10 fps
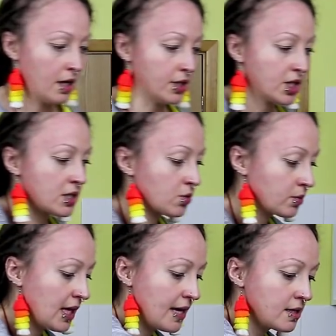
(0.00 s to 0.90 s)
just
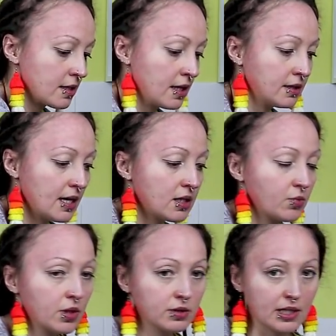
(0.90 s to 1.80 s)
to taste, and
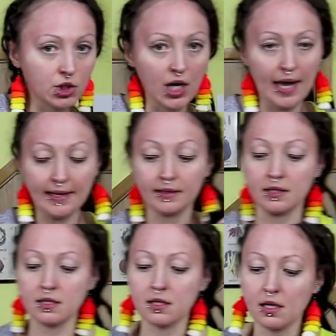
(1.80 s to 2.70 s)
then we're gonna try it
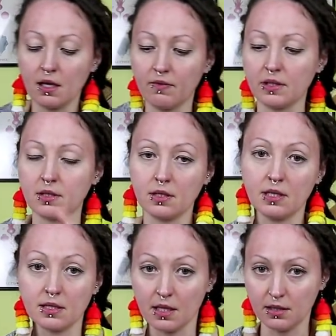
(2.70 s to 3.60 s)
and see if it
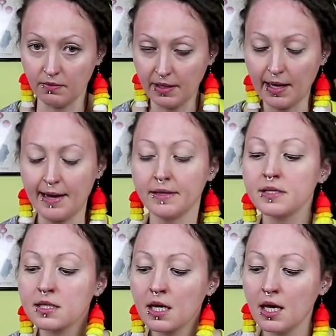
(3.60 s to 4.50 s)
needs anything
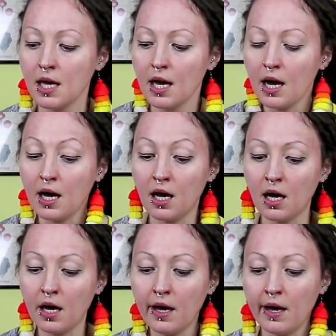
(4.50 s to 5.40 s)
else.
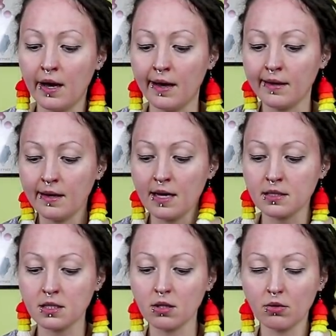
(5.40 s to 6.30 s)

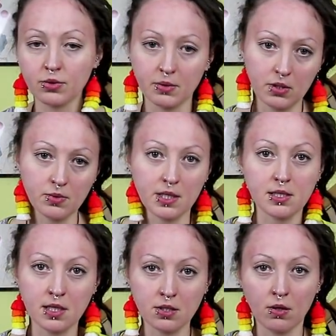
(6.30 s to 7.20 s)
As a salt, you can use the
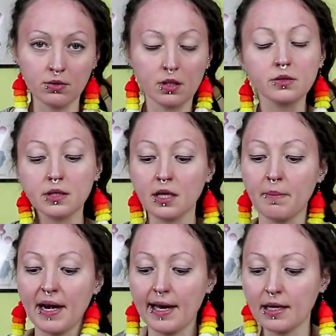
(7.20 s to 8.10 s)
sea salt or the
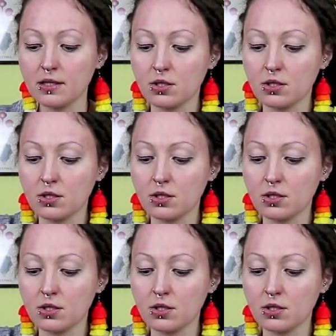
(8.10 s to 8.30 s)
Himalayan